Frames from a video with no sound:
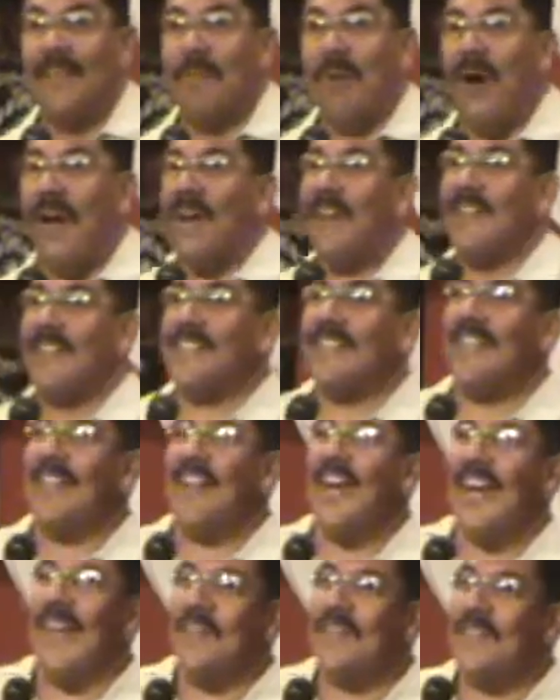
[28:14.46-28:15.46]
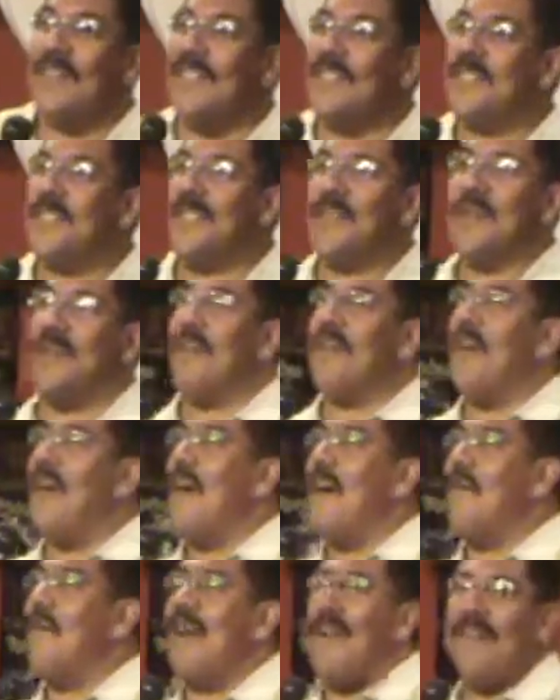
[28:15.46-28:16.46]
Parties tonight. This is going
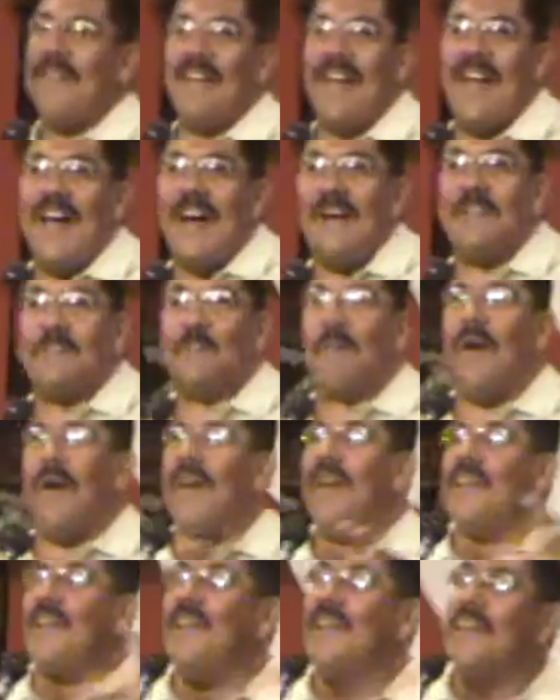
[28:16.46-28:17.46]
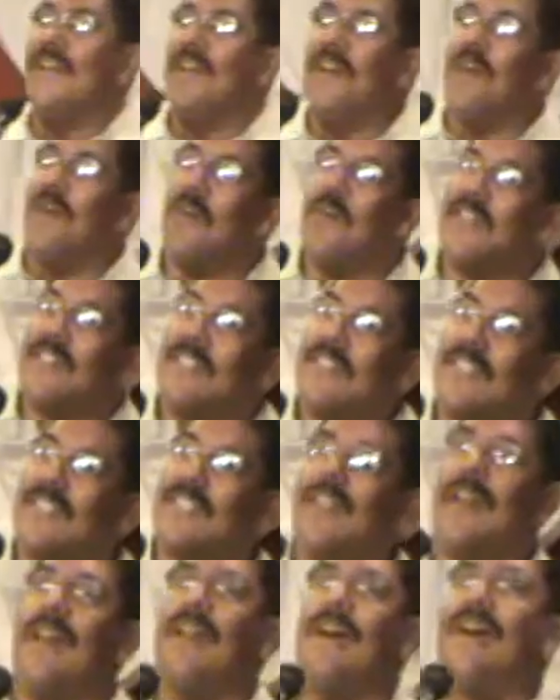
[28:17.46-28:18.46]
on. We're having a house party. Go to
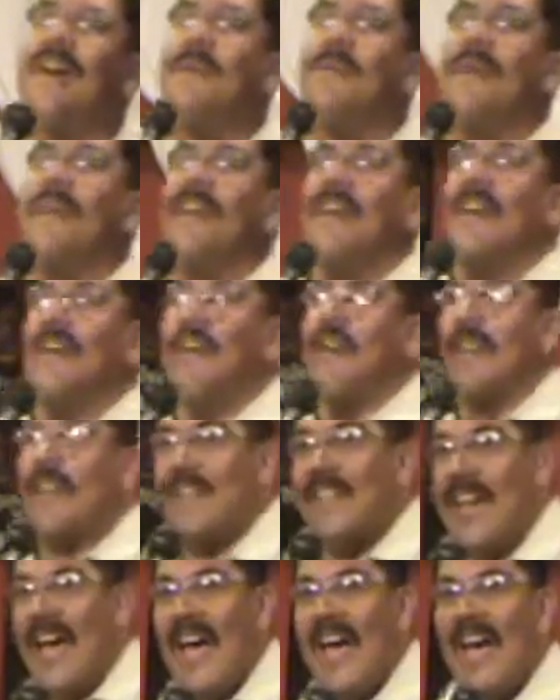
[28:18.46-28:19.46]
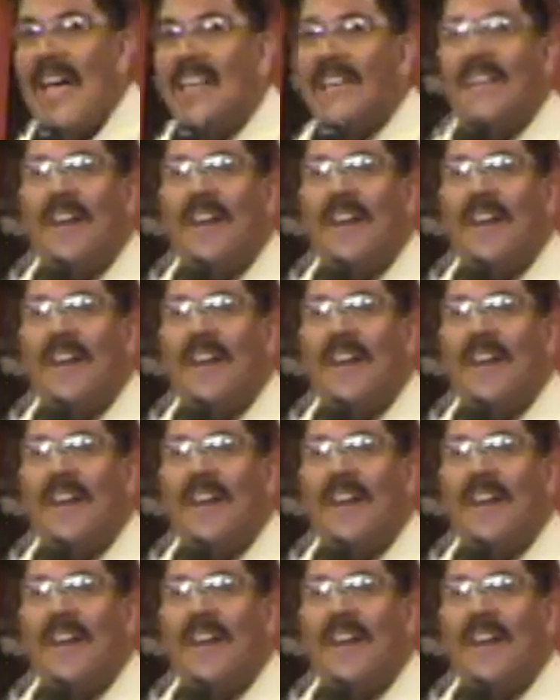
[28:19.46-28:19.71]
this club. Go to that.